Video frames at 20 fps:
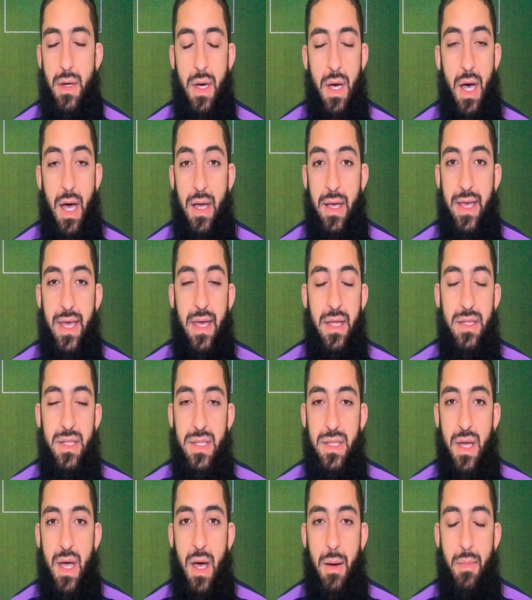I can't
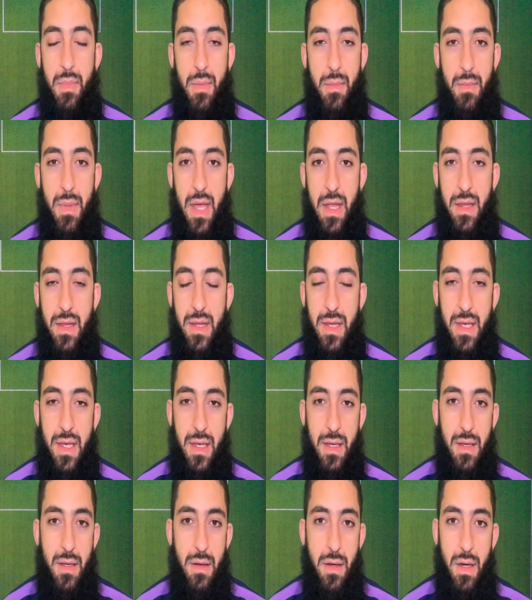stop.
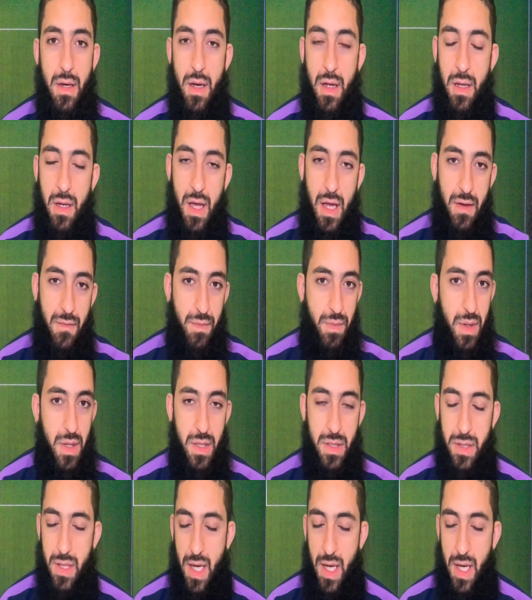Mendy, a lot of players.